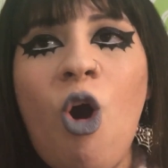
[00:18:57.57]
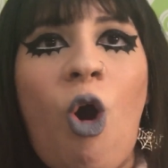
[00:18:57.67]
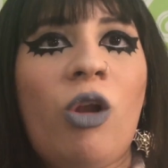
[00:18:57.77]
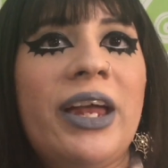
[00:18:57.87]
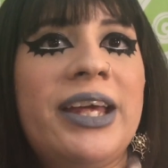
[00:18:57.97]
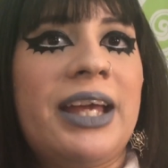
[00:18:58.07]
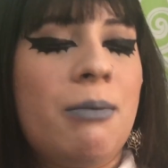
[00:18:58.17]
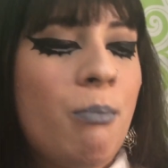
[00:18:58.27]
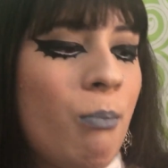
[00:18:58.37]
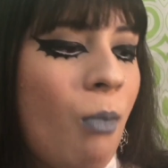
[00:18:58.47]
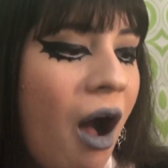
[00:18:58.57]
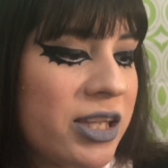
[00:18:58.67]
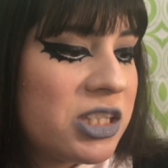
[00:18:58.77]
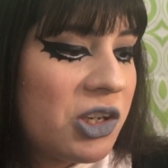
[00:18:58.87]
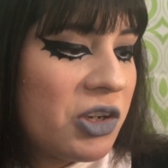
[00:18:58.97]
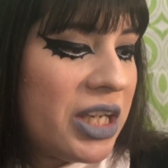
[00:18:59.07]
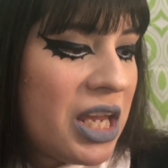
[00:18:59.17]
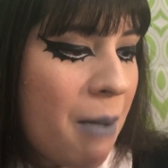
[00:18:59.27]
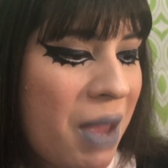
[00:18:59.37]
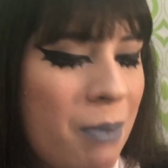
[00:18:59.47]
or like a moss green,
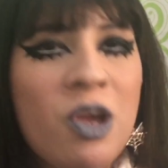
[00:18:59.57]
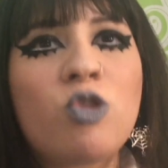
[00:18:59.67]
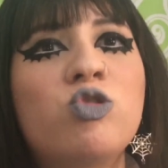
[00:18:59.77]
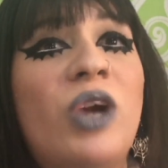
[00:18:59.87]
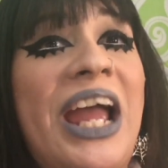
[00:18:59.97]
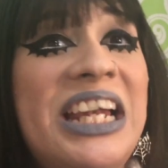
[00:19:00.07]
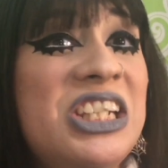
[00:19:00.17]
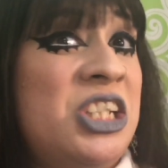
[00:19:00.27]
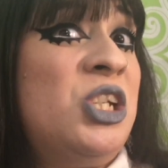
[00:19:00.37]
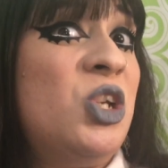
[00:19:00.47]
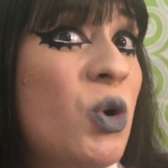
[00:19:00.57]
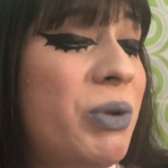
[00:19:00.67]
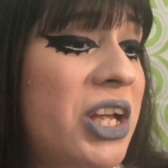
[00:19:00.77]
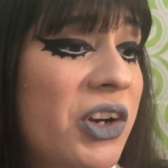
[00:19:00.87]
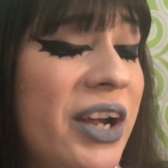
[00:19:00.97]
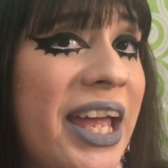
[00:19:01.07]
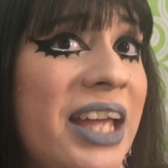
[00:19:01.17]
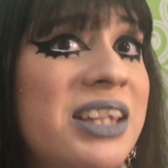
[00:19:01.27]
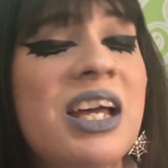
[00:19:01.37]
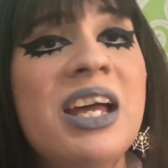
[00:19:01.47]
and maybe a red too would be
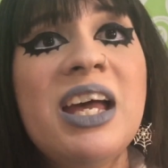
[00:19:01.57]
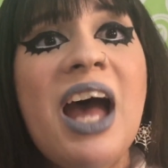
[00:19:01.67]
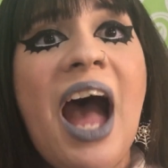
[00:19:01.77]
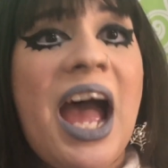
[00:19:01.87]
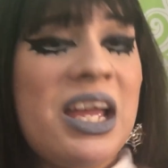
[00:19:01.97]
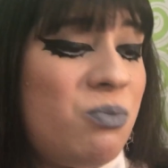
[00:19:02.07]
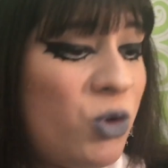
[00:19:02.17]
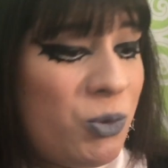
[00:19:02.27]
great, I would